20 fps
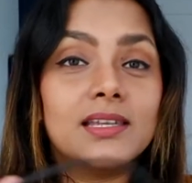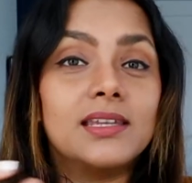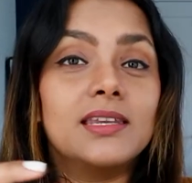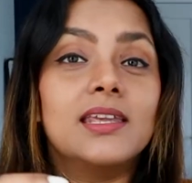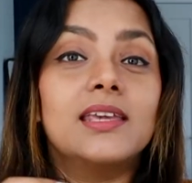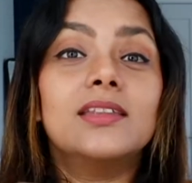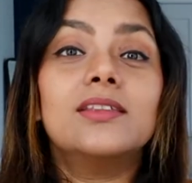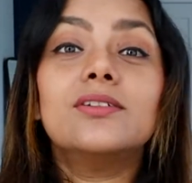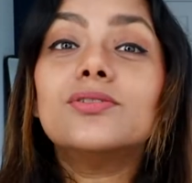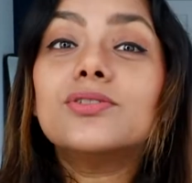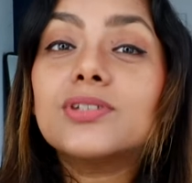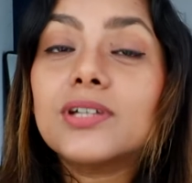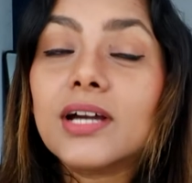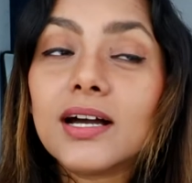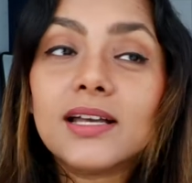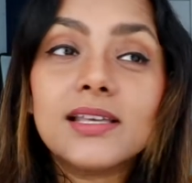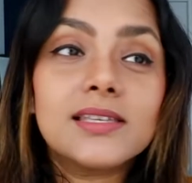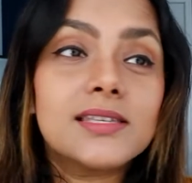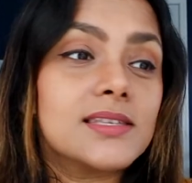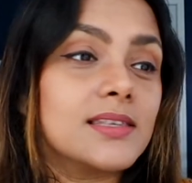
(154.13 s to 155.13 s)
Neither
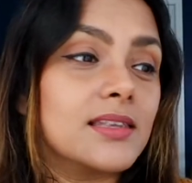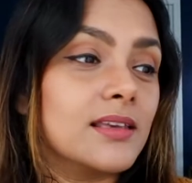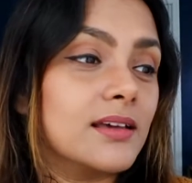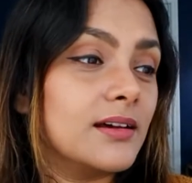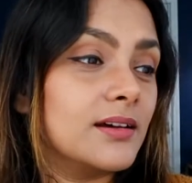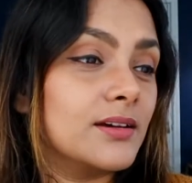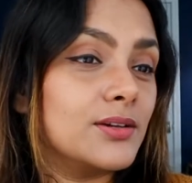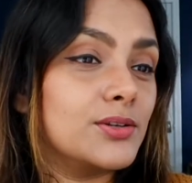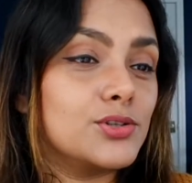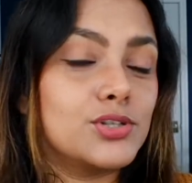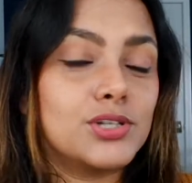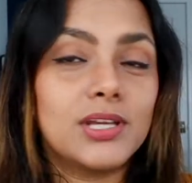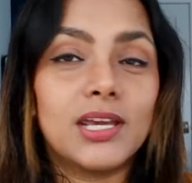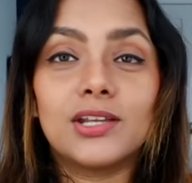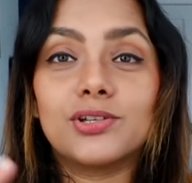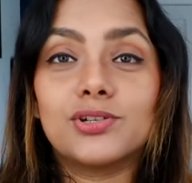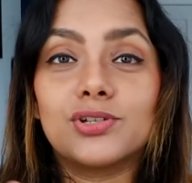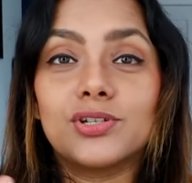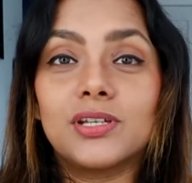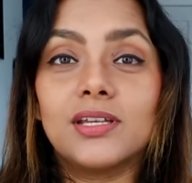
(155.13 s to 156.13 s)
does the
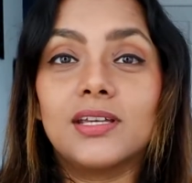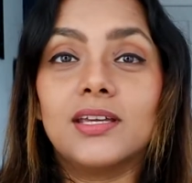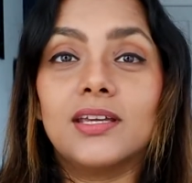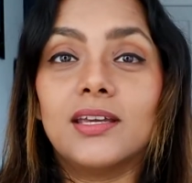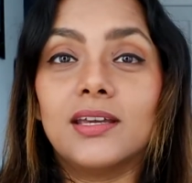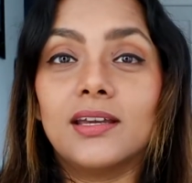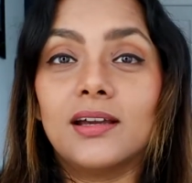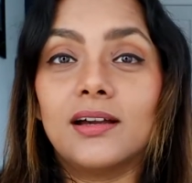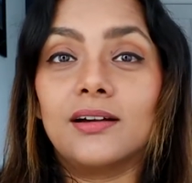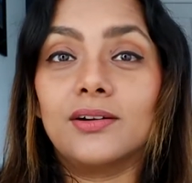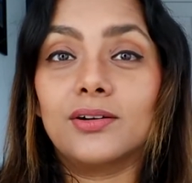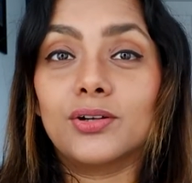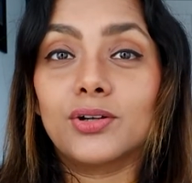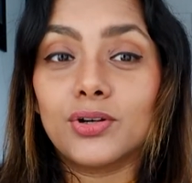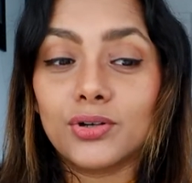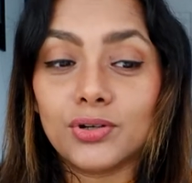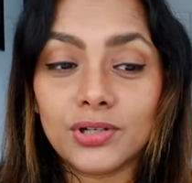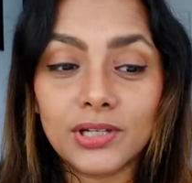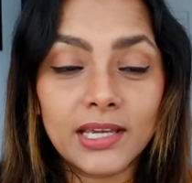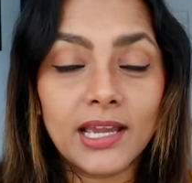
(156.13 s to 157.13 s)
GHD
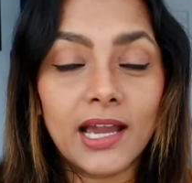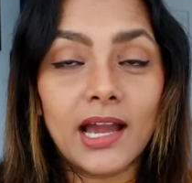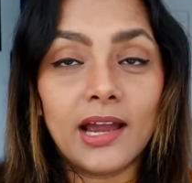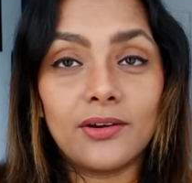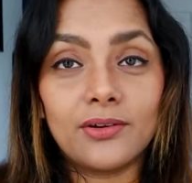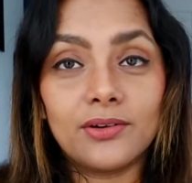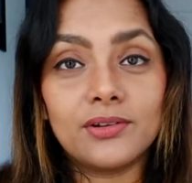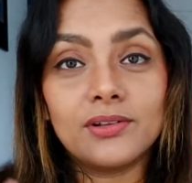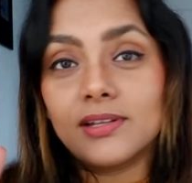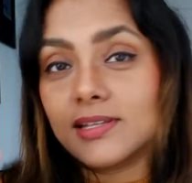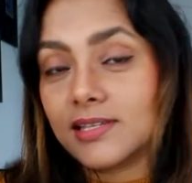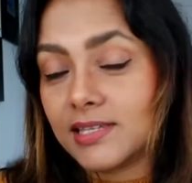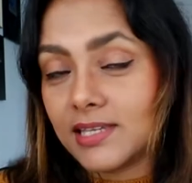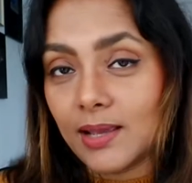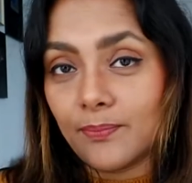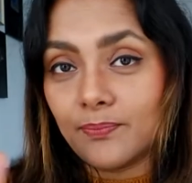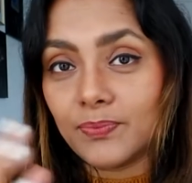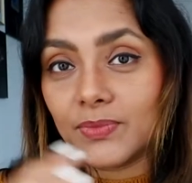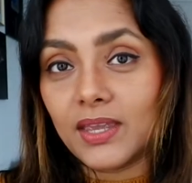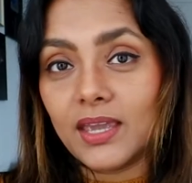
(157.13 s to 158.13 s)
curling iron, the
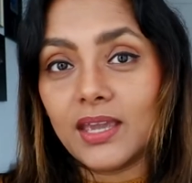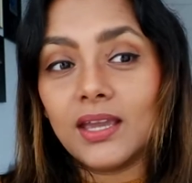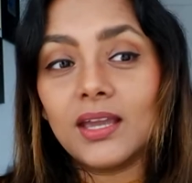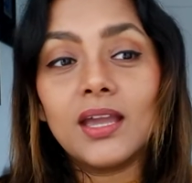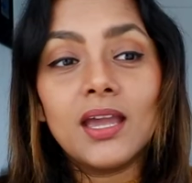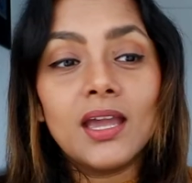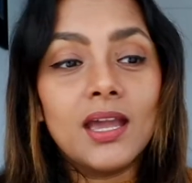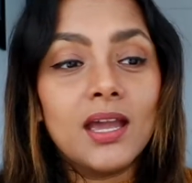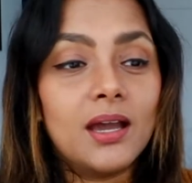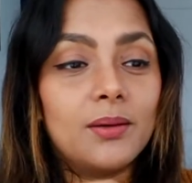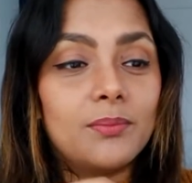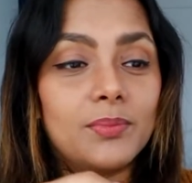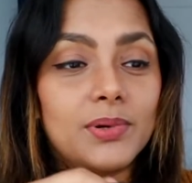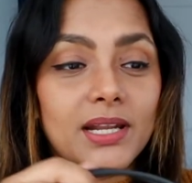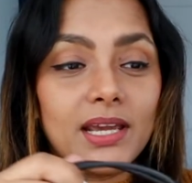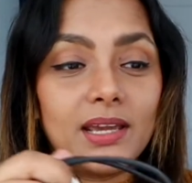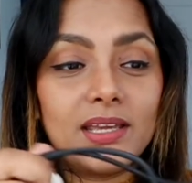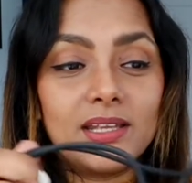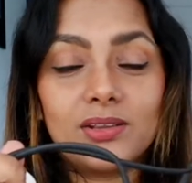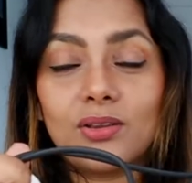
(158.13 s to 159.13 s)
same thing, but
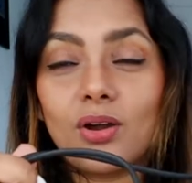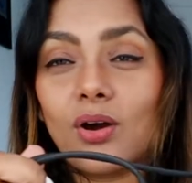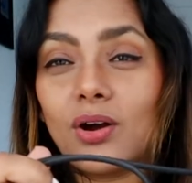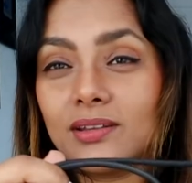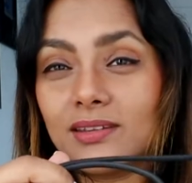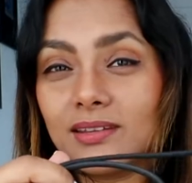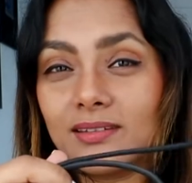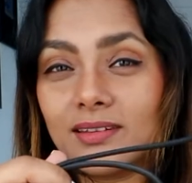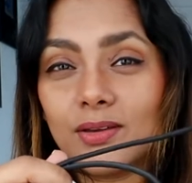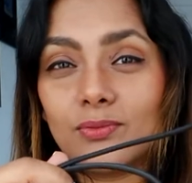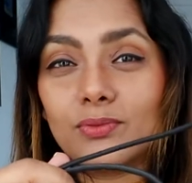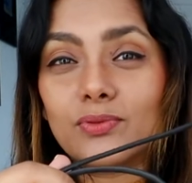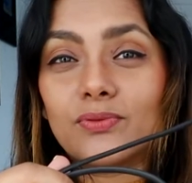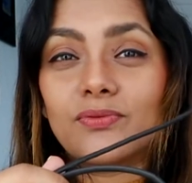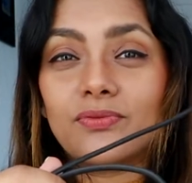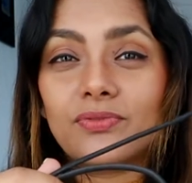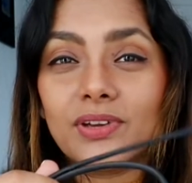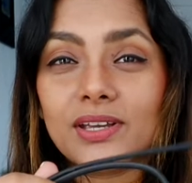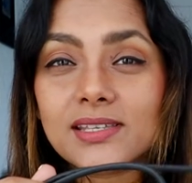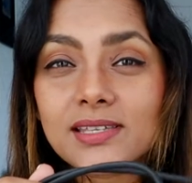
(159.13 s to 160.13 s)
I thought that they would
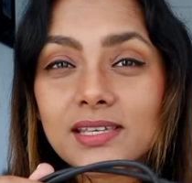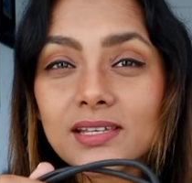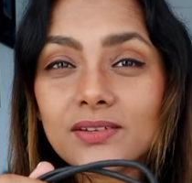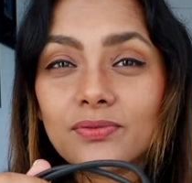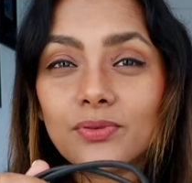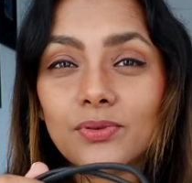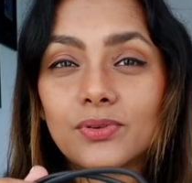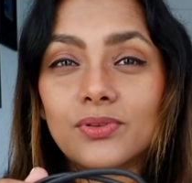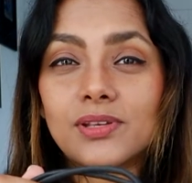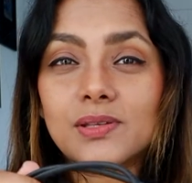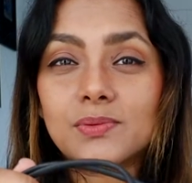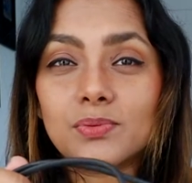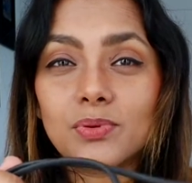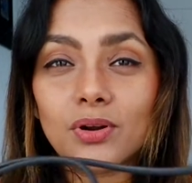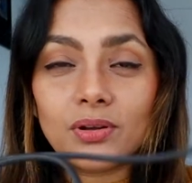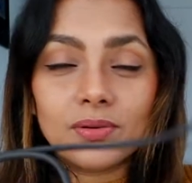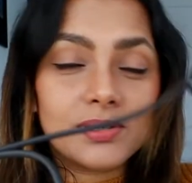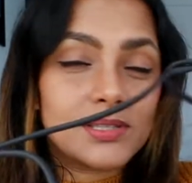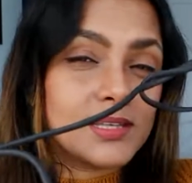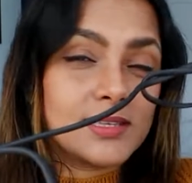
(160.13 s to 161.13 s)
fix it for this
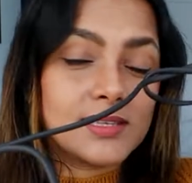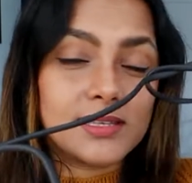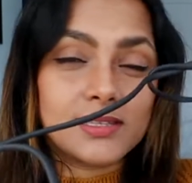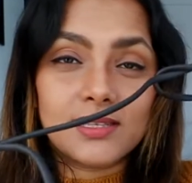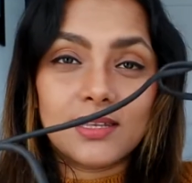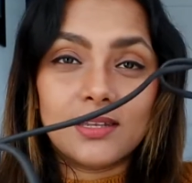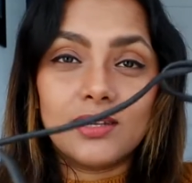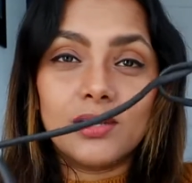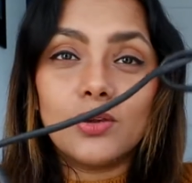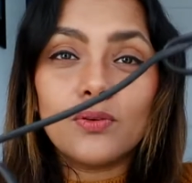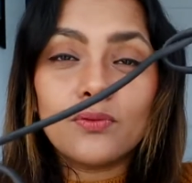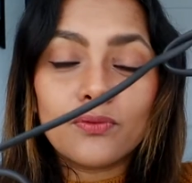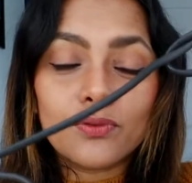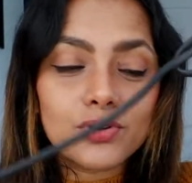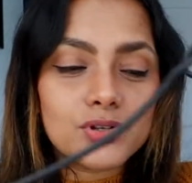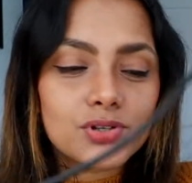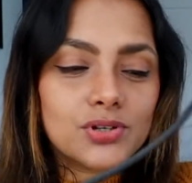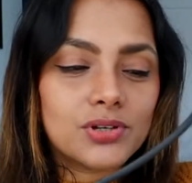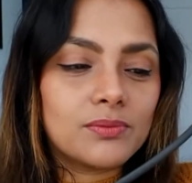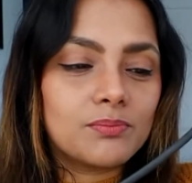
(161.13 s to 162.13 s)
product since it's a new
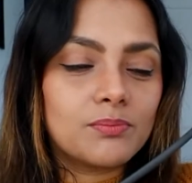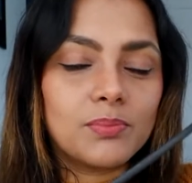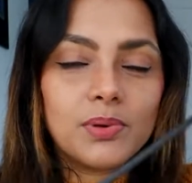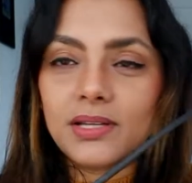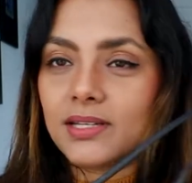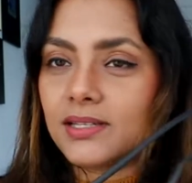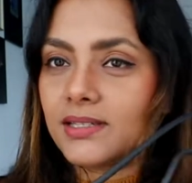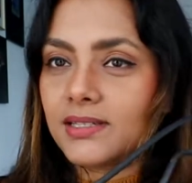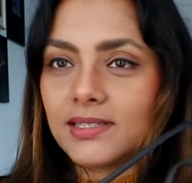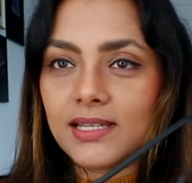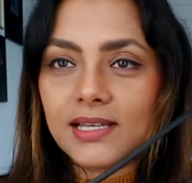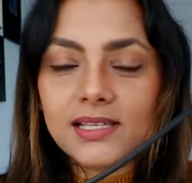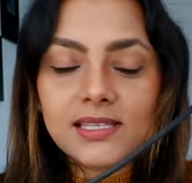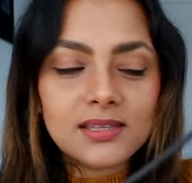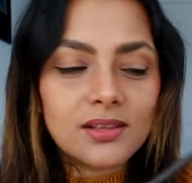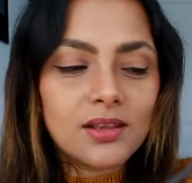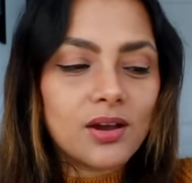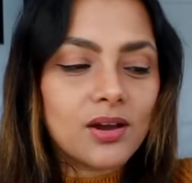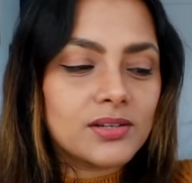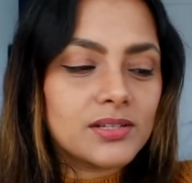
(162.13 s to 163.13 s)
version, but it does
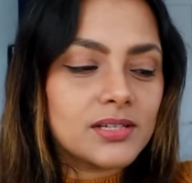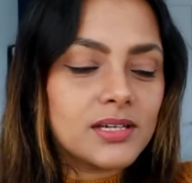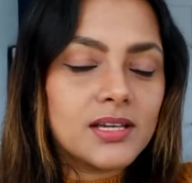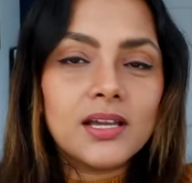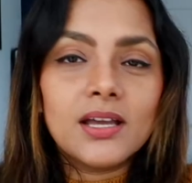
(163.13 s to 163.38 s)
not.